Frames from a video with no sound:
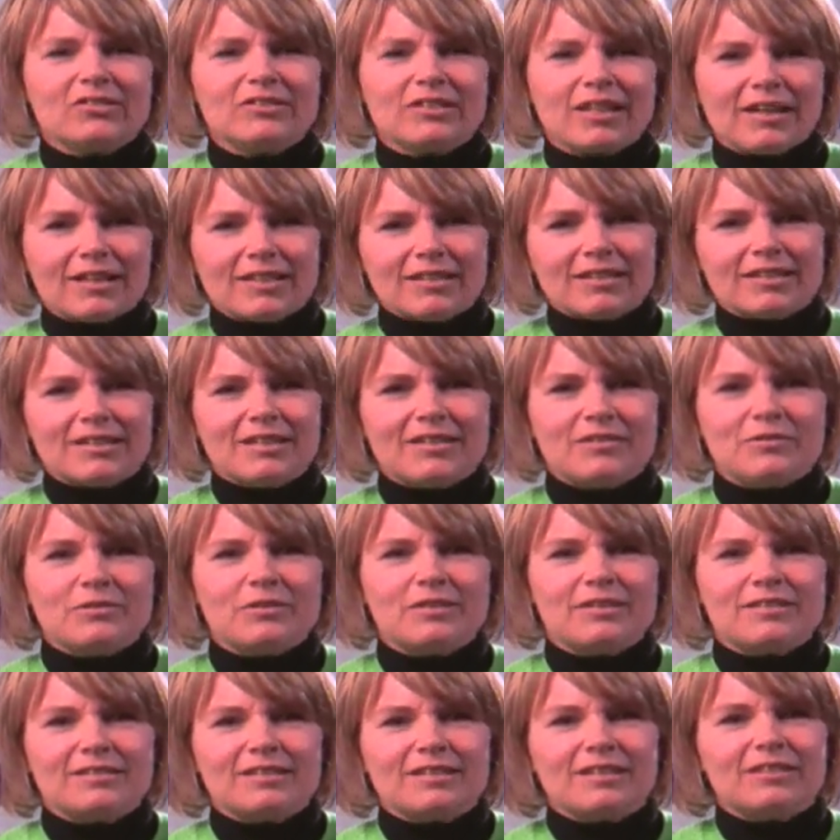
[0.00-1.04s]
Luckily, it
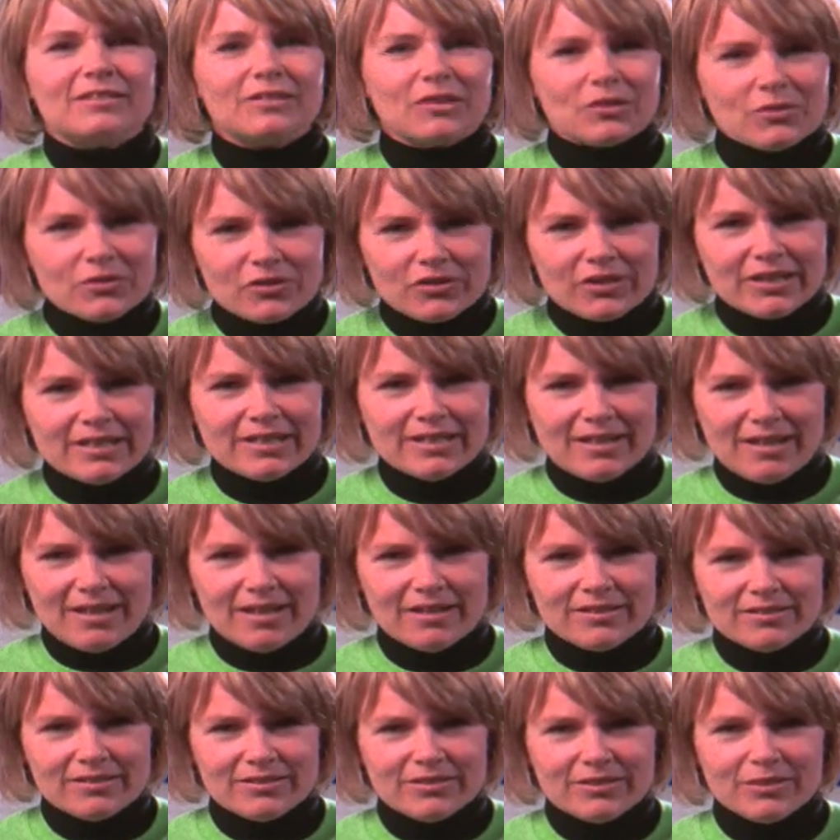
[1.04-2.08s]
was a low-grade
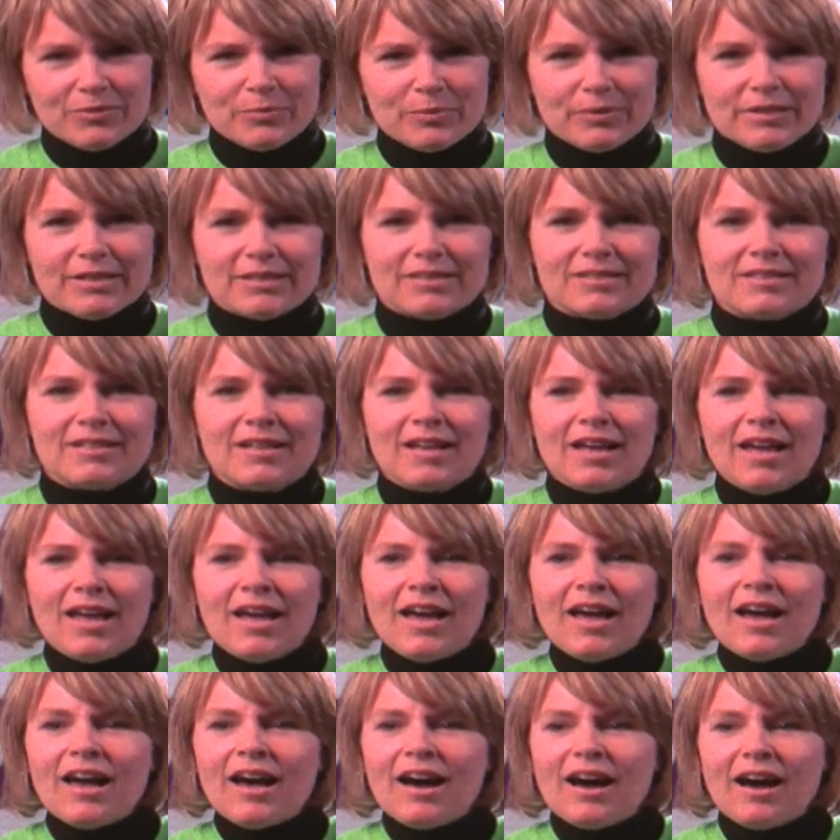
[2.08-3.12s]
cancer, but
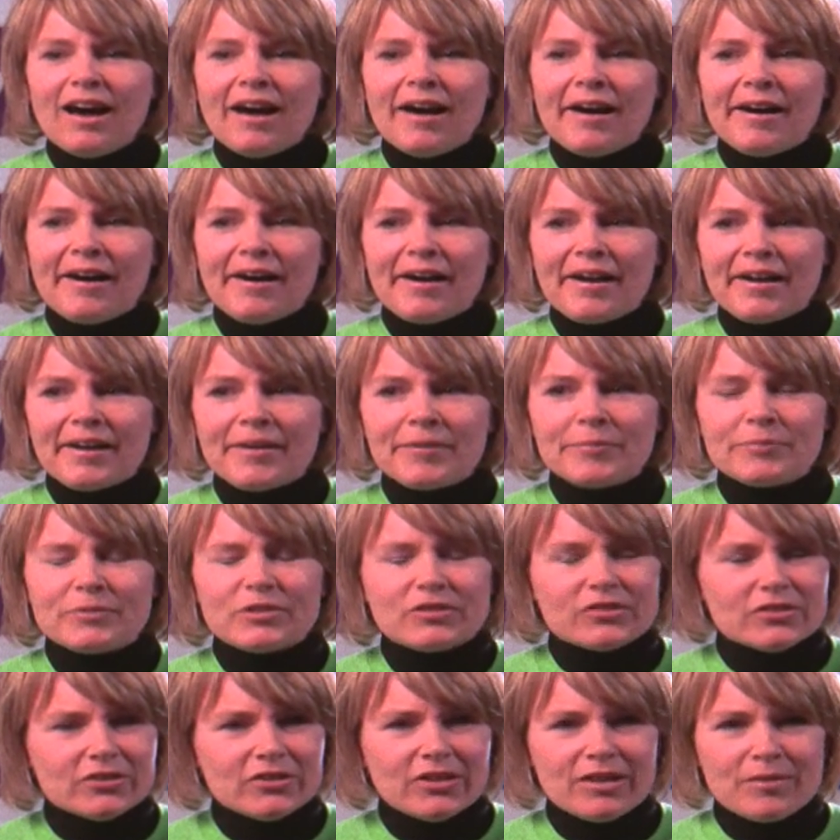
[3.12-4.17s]
I am
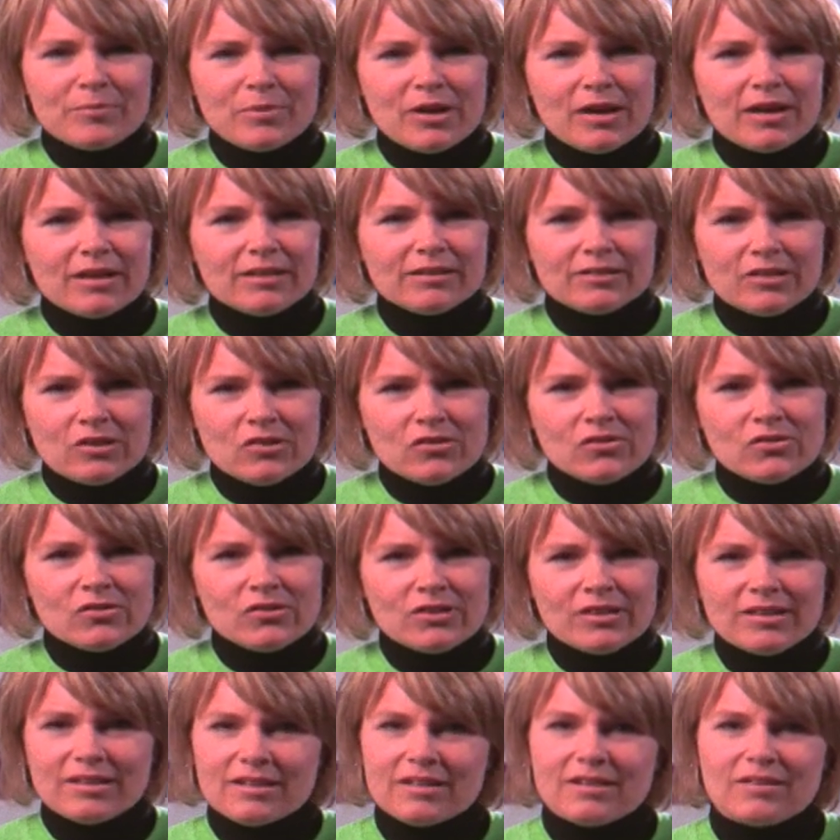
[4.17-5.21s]
sure I'm not
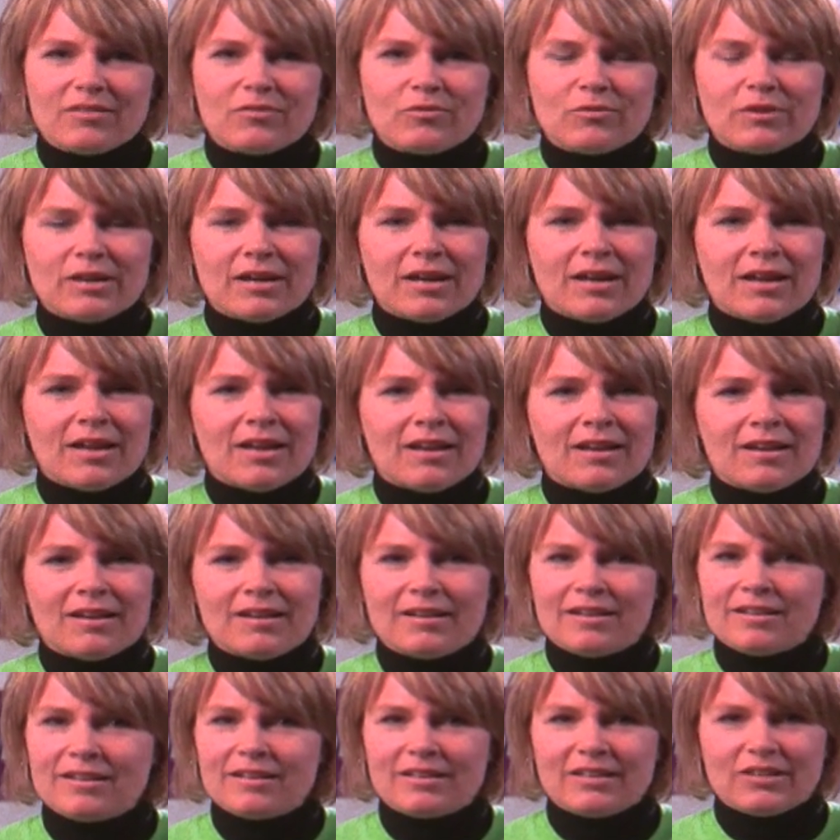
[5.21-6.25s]
alone when,
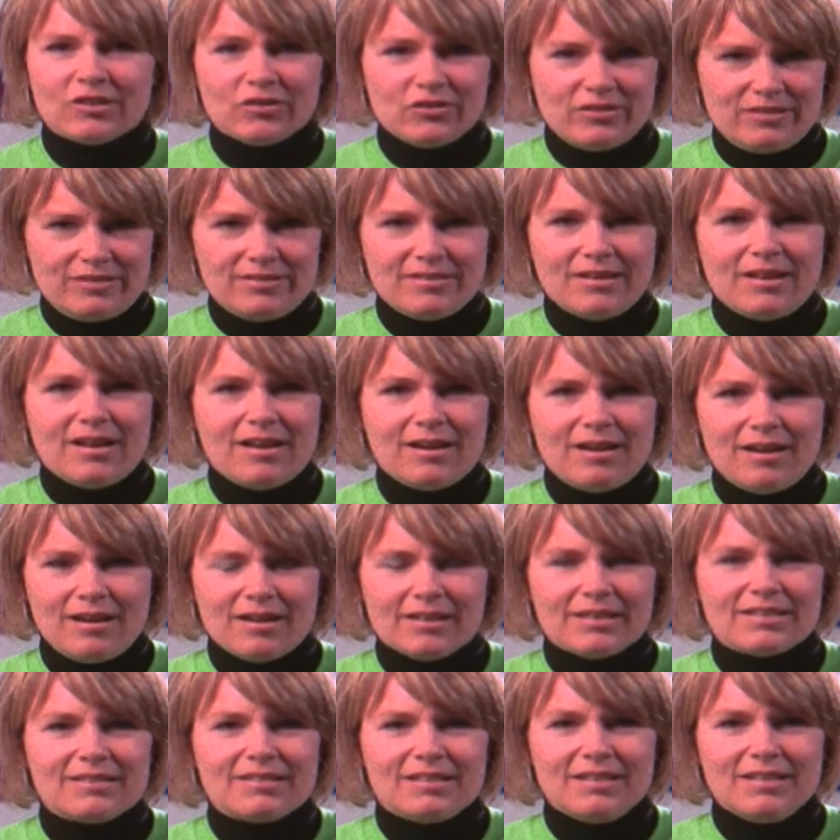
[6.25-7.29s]
you know, this day in
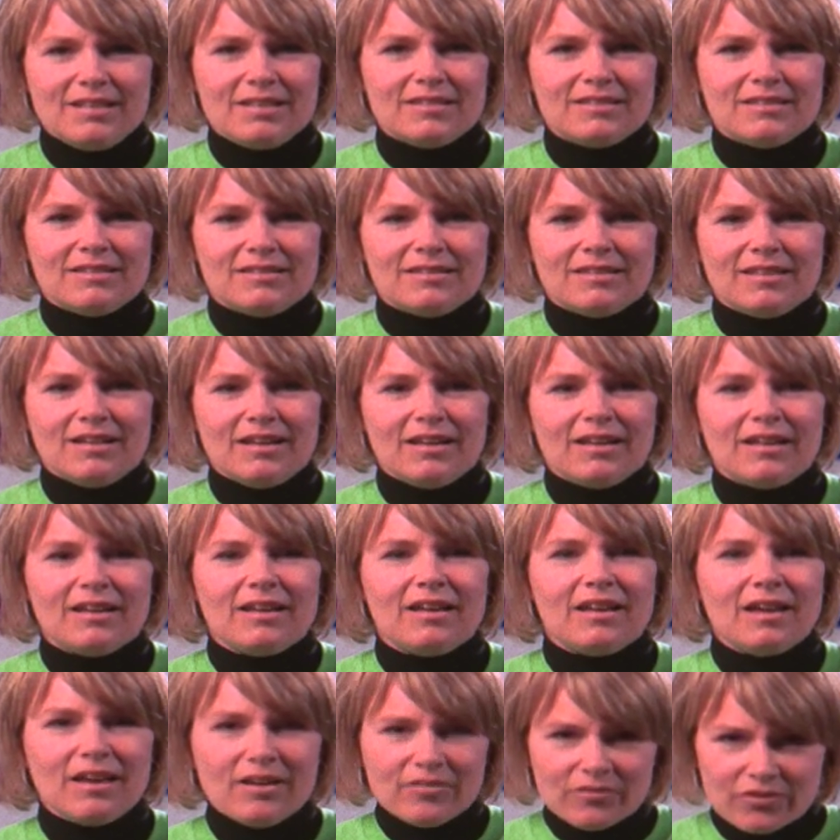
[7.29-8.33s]
August hits, that
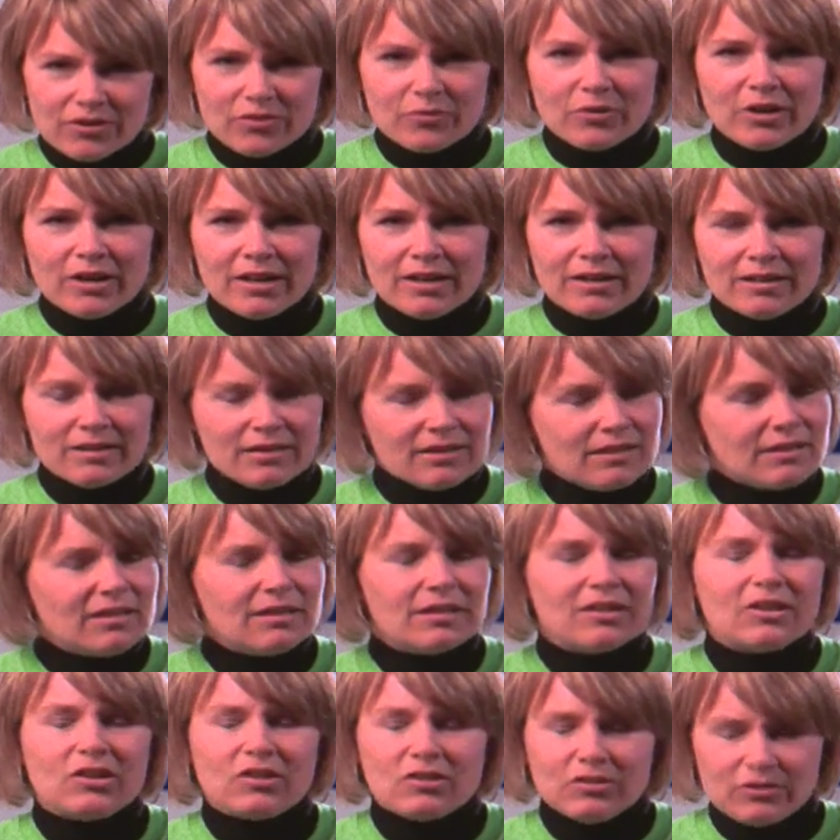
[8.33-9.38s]
everyone,
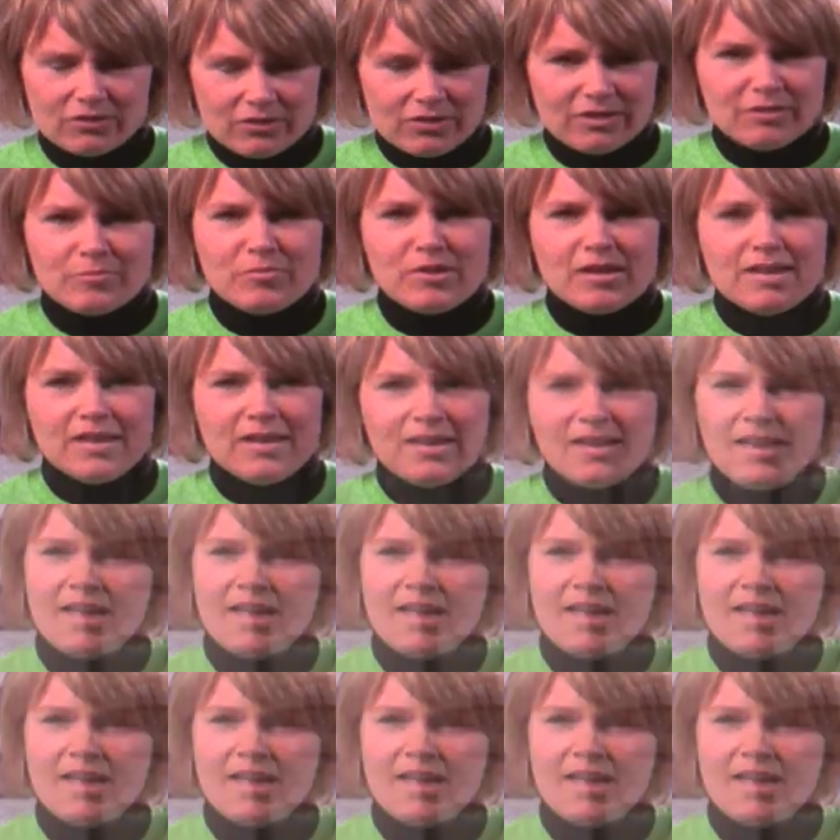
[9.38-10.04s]
including me,